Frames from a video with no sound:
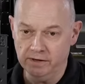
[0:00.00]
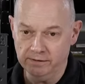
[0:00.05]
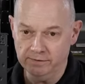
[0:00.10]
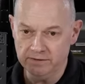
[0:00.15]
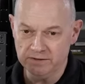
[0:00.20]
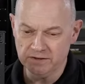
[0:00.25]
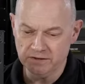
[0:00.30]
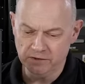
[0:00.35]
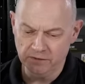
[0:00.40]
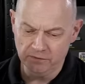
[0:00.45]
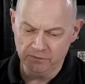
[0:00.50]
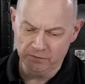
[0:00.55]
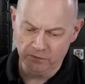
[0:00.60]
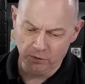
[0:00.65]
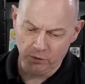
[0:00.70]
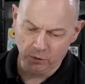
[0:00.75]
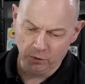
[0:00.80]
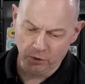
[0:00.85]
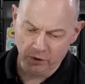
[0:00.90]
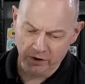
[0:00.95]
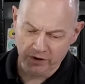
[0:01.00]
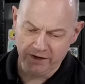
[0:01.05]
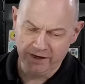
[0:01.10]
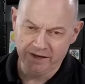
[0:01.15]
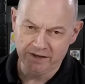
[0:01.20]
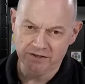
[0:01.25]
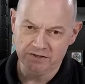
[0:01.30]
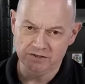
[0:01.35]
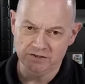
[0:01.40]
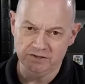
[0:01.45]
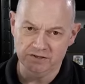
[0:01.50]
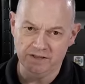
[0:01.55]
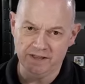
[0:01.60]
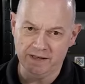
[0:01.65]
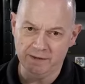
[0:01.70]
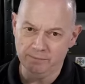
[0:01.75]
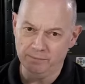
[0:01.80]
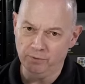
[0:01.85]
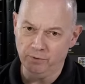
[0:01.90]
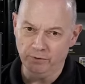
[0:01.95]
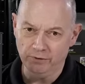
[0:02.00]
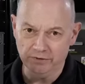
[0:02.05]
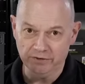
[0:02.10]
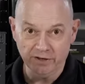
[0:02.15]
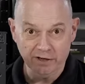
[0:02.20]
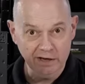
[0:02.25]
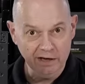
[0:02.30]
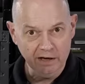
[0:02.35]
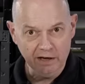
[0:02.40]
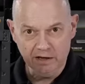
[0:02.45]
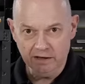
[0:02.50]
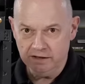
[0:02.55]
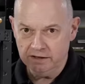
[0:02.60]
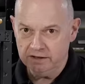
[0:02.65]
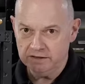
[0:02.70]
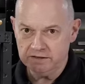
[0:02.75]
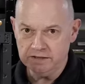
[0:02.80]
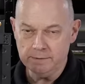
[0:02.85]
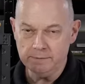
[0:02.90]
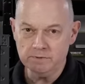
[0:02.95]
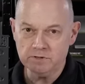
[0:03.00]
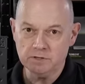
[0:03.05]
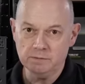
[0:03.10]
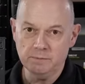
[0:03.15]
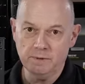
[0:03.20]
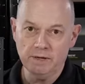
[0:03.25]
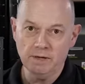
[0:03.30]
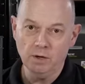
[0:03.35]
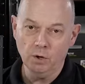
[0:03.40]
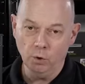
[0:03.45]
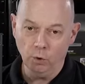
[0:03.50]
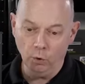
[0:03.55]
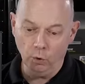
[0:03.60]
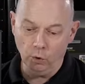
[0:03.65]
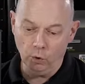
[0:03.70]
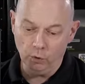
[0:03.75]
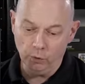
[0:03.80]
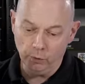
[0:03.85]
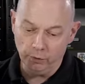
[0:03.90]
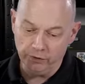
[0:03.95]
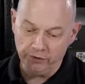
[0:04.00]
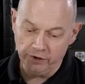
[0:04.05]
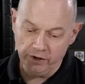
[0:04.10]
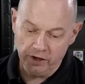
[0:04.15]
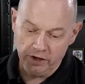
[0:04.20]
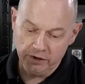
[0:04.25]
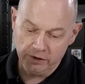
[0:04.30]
If it's on the floor connection to that point, seems to me awkward.